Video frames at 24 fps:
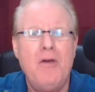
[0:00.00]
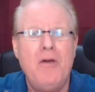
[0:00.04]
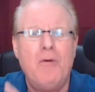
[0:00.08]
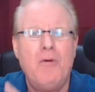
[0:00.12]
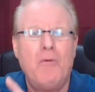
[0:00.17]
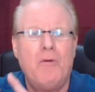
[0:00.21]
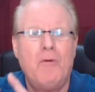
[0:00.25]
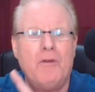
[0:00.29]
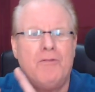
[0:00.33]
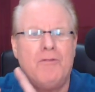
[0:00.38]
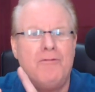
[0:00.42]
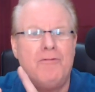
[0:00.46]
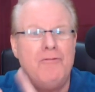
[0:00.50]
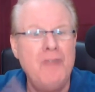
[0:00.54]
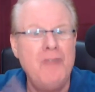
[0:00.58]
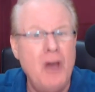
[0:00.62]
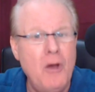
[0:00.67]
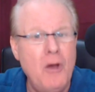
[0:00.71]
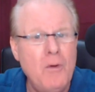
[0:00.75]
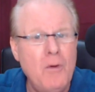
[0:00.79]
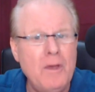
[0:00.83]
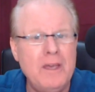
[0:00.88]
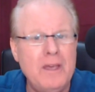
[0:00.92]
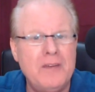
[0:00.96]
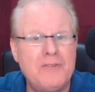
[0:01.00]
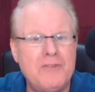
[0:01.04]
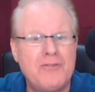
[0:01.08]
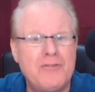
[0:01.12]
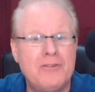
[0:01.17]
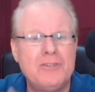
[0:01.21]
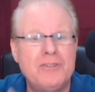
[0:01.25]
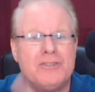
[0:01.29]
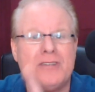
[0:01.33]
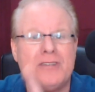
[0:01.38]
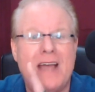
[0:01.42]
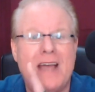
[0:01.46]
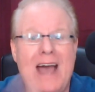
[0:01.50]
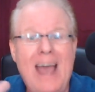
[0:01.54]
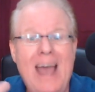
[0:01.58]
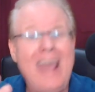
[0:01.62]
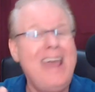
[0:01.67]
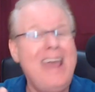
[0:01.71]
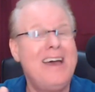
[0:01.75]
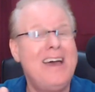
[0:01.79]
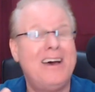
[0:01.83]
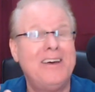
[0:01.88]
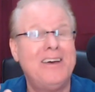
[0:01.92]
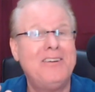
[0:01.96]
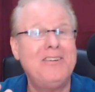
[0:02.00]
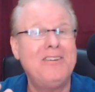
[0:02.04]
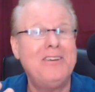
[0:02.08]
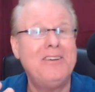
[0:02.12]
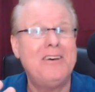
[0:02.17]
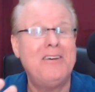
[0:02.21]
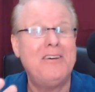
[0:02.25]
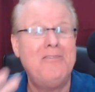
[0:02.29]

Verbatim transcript: with no interest and